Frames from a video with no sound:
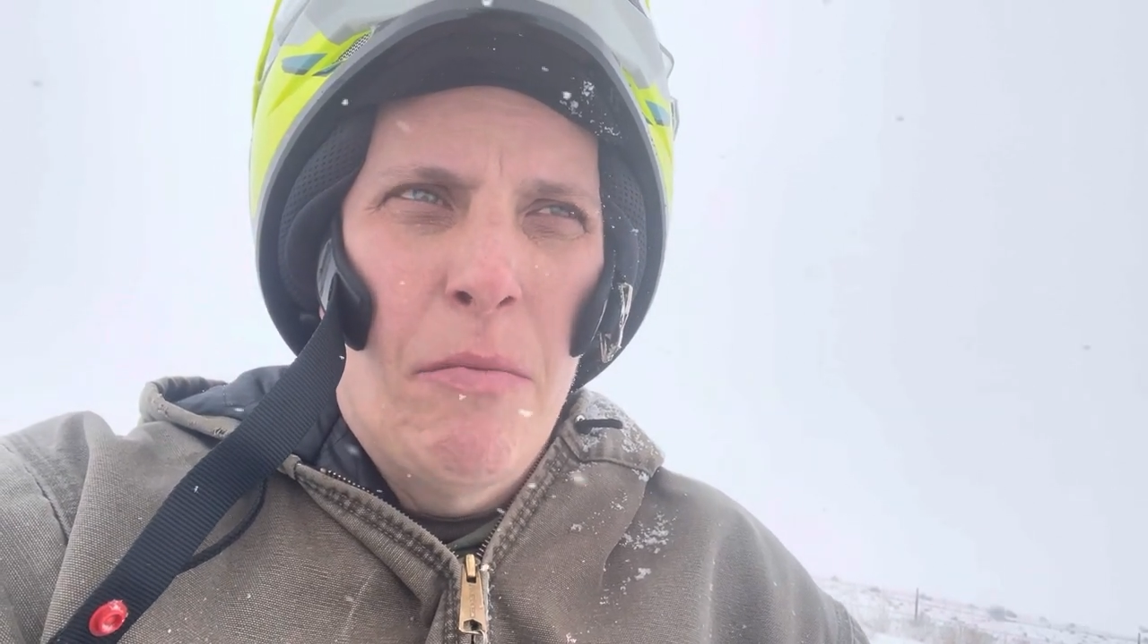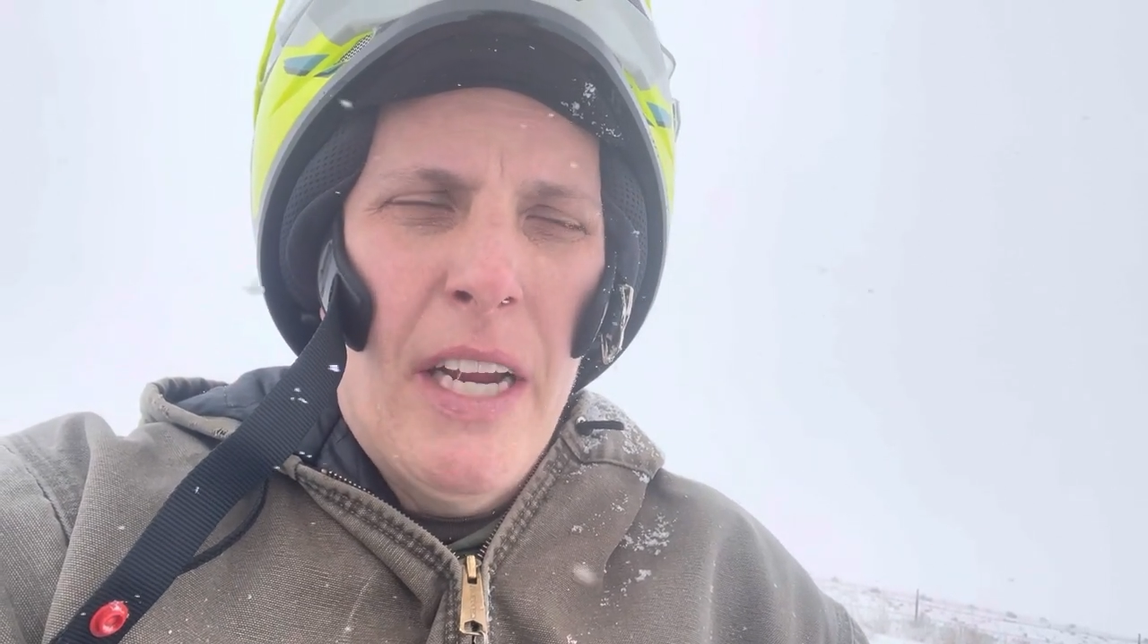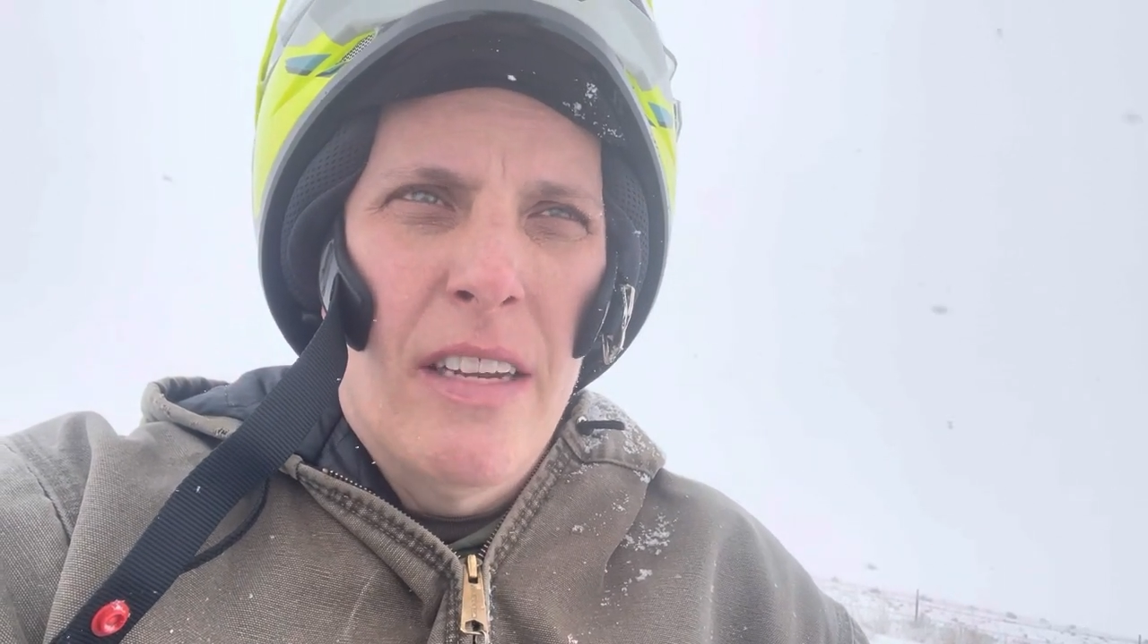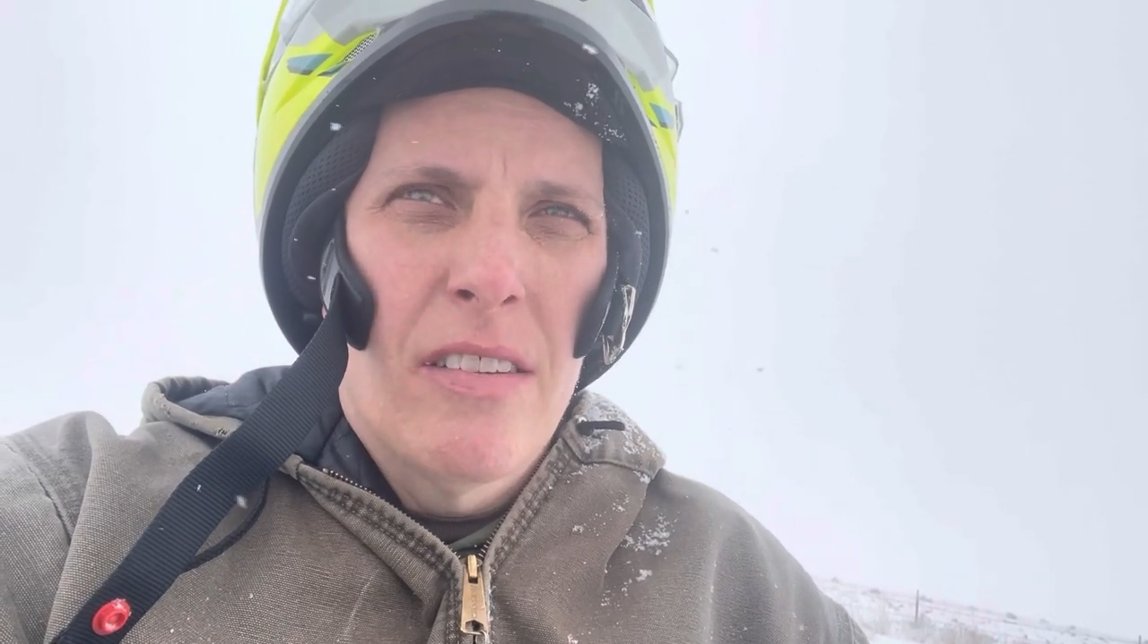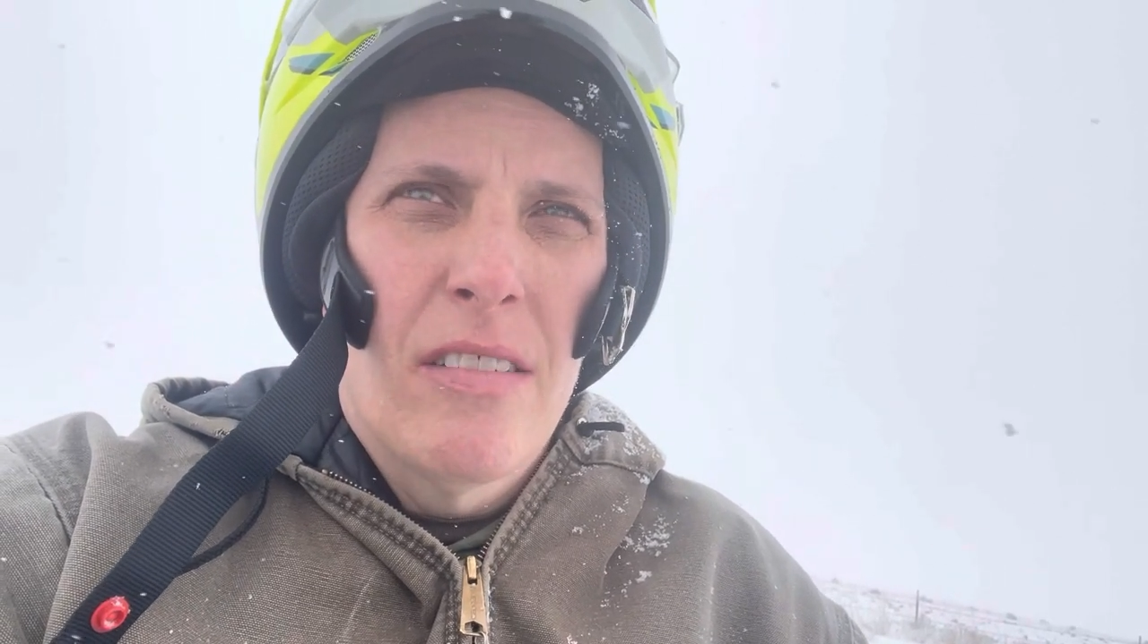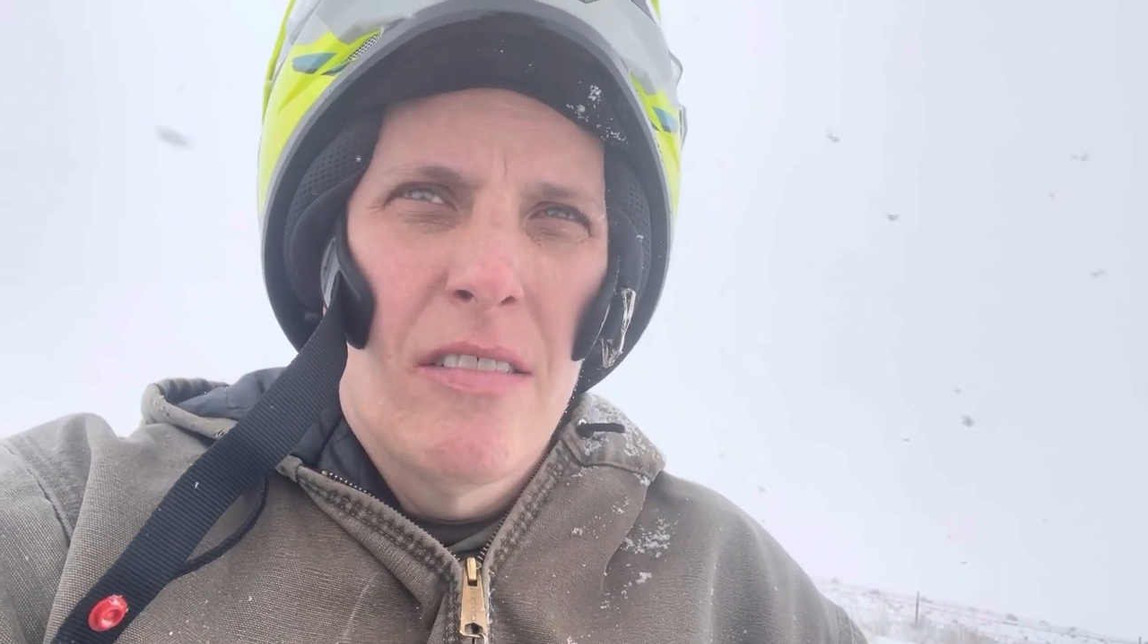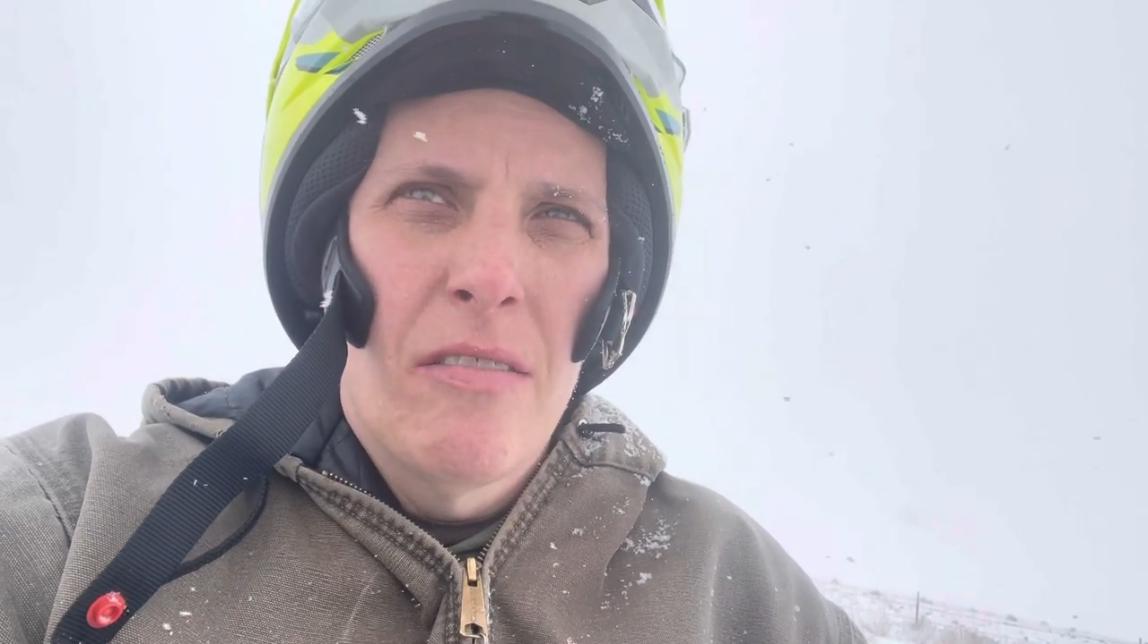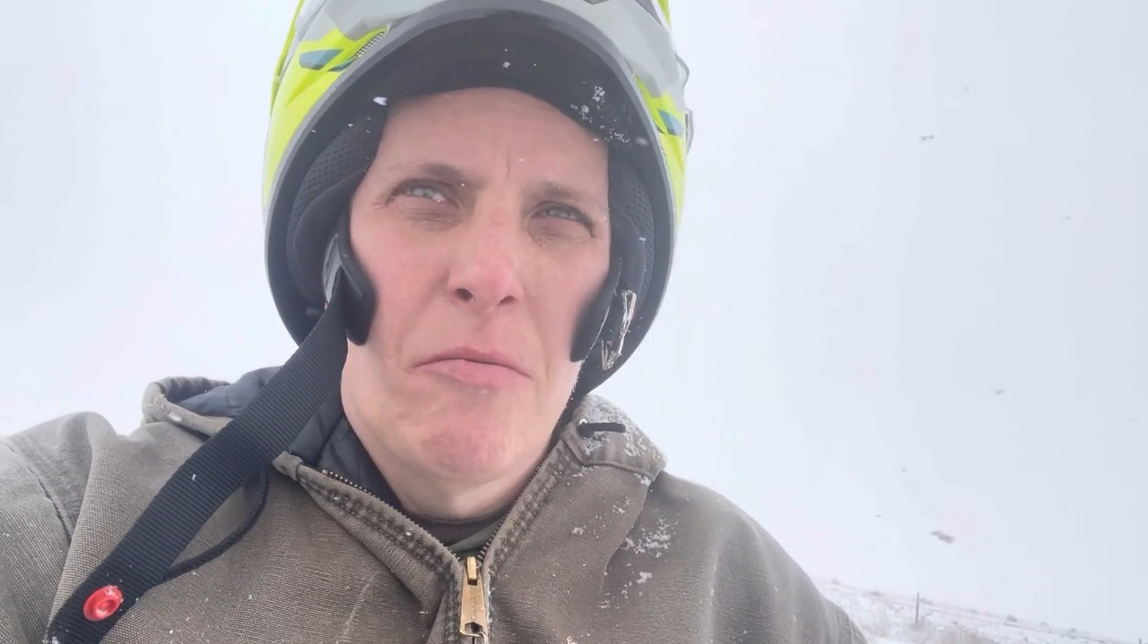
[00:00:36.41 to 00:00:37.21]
meet us,